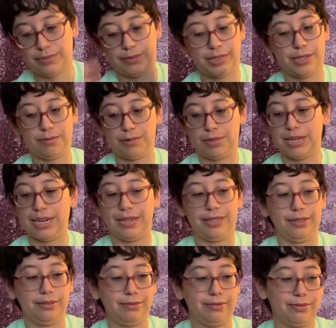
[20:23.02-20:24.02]
they were
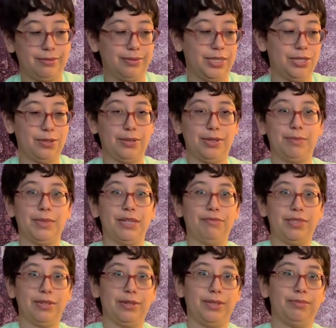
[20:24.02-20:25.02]
dying. You know,
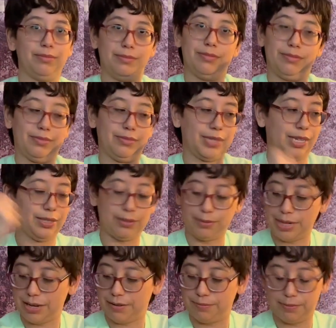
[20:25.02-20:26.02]
I don't
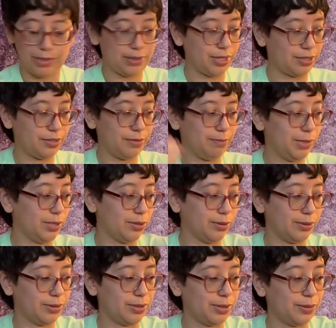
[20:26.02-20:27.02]
have lots of
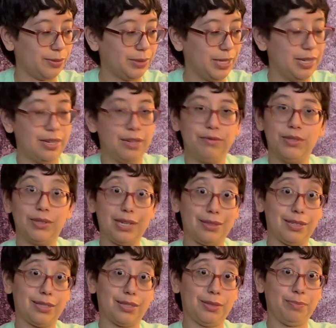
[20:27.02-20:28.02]
muscle. So if you got
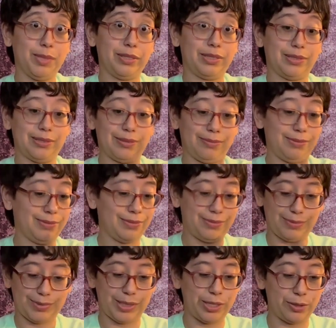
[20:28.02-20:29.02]
lots of muscle,
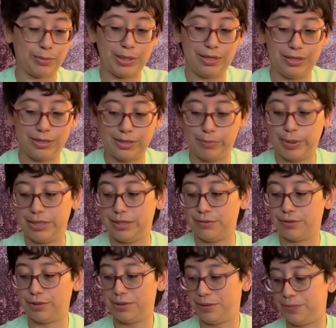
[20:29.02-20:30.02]
it'll be easy peasy
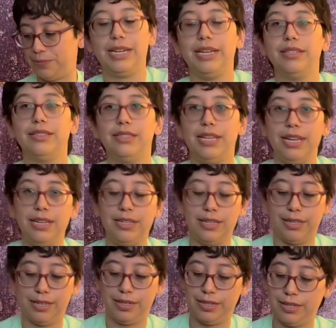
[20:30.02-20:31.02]
for you. I had
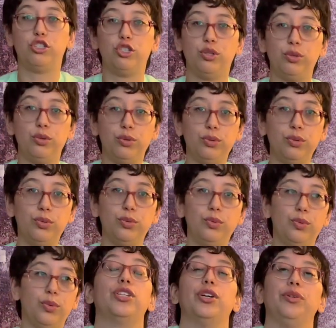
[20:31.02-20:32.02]
taken 2
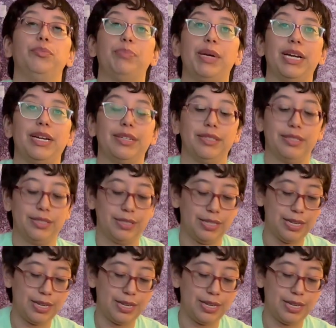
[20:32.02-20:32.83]
tote bags